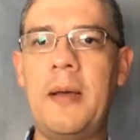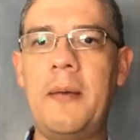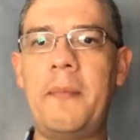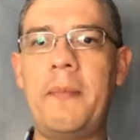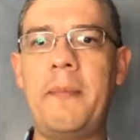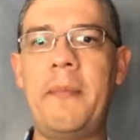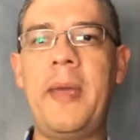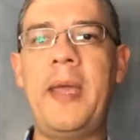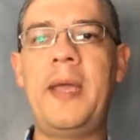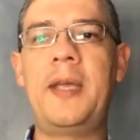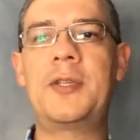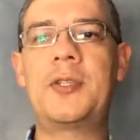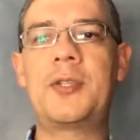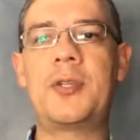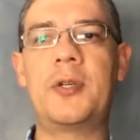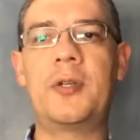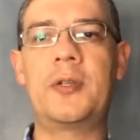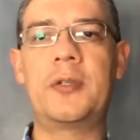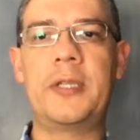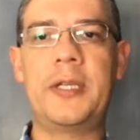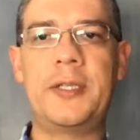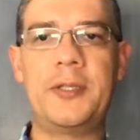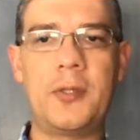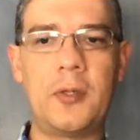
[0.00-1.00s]
make sure
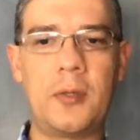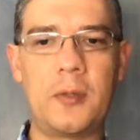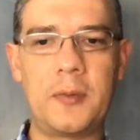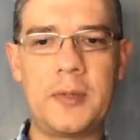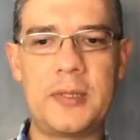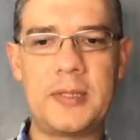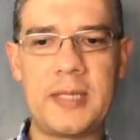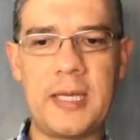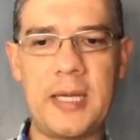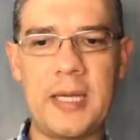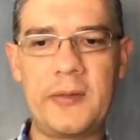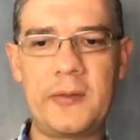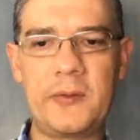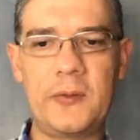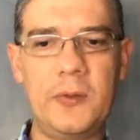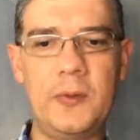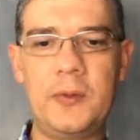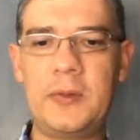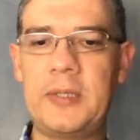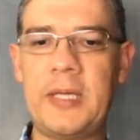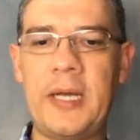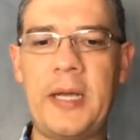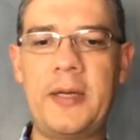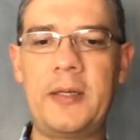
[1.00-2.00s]
that you always have
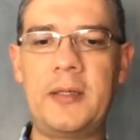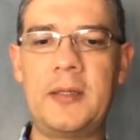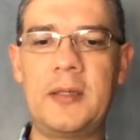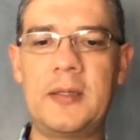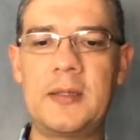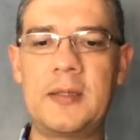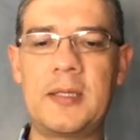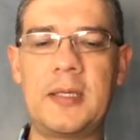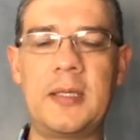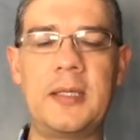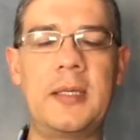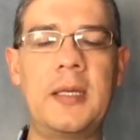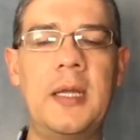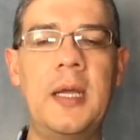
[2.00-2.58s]
good titles and